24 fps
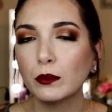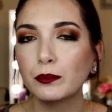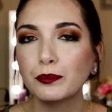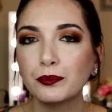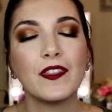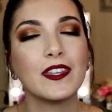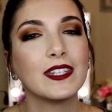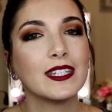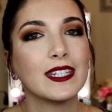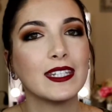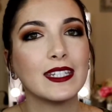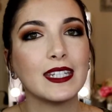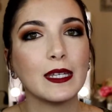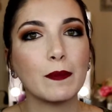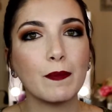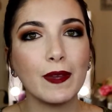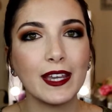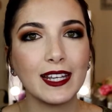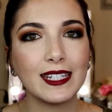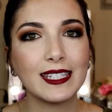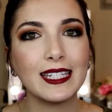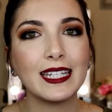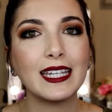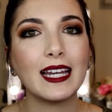but this is the
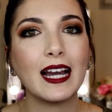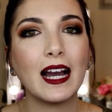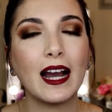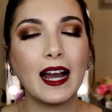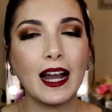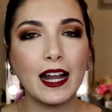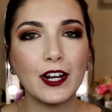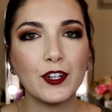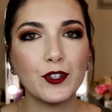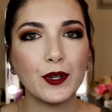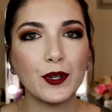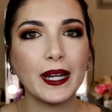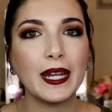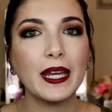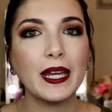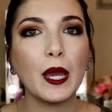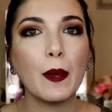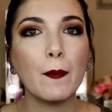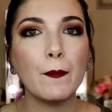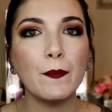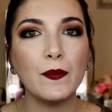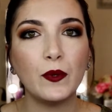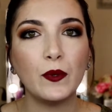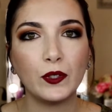Pixi Hydrating
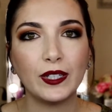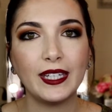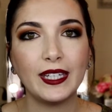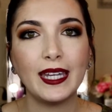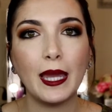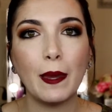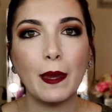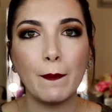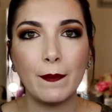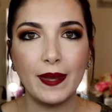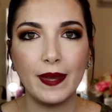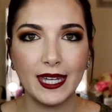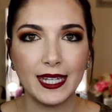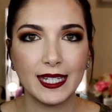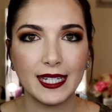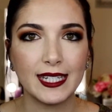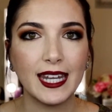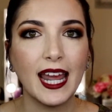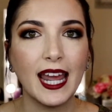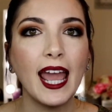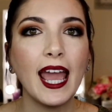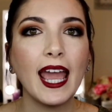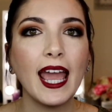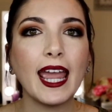Milky Mist.
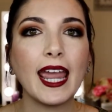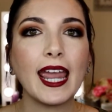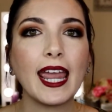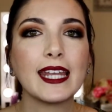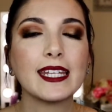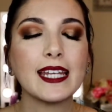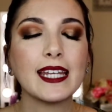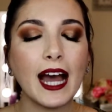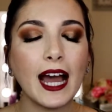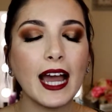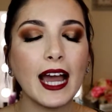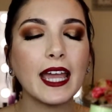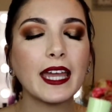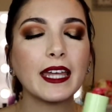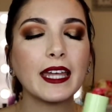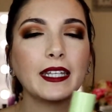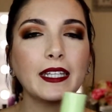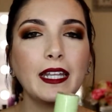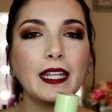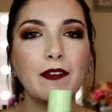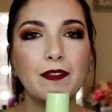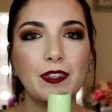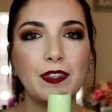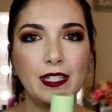And I
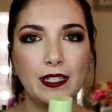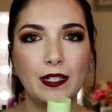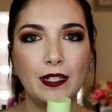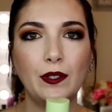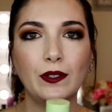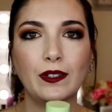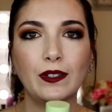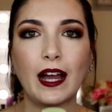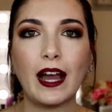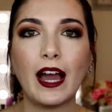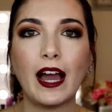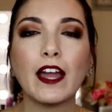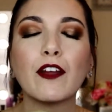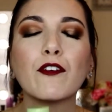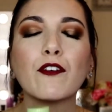love this little guy